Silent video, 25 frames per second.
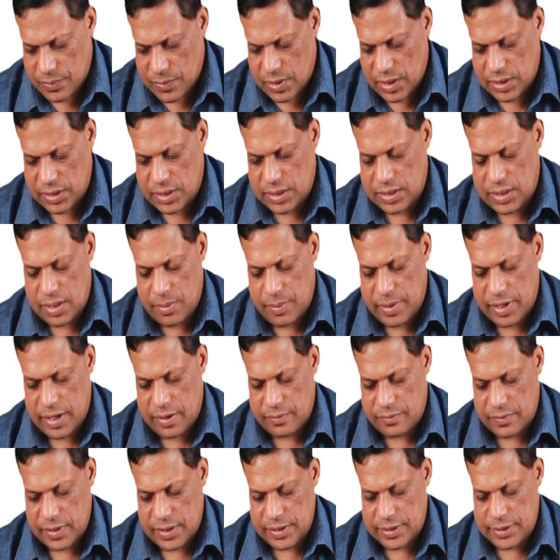This is the
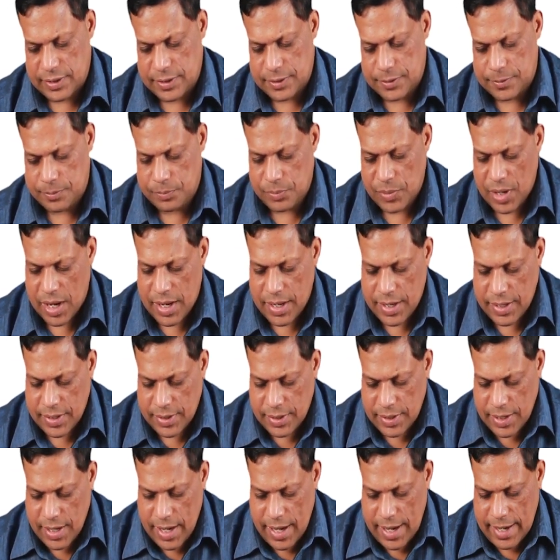metaphysis.
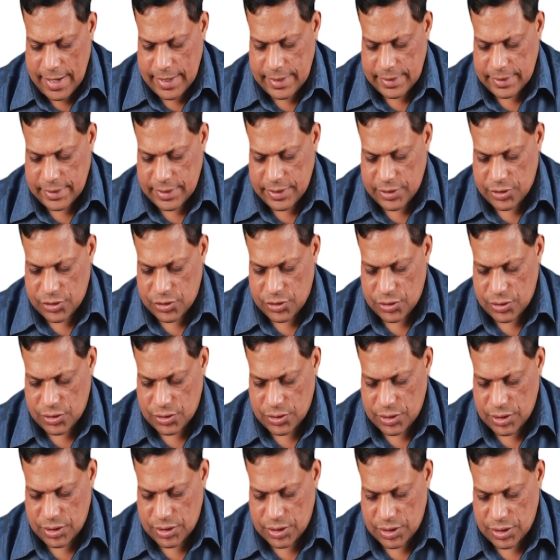And this
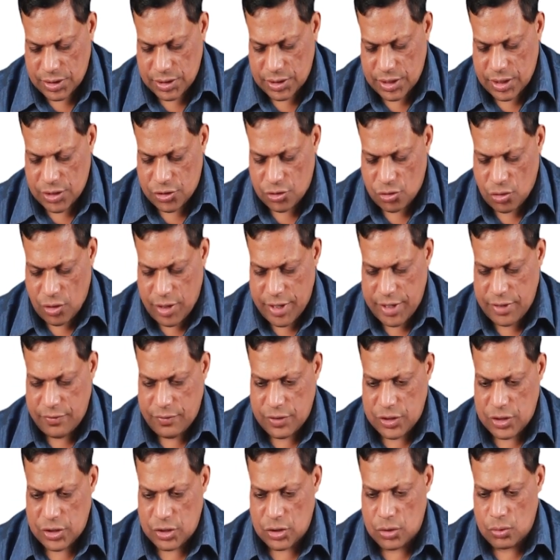is the joint
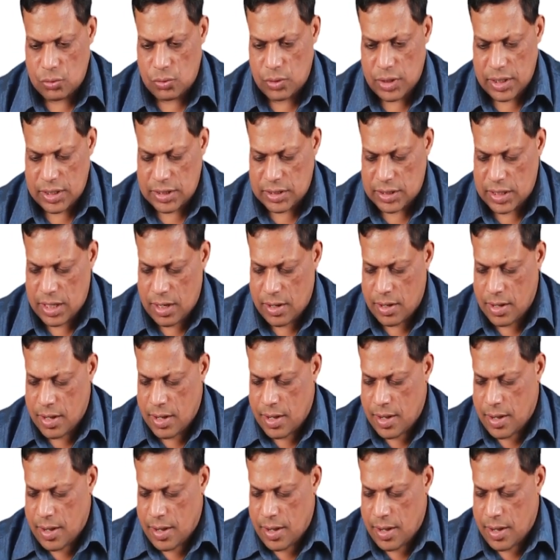which is known as the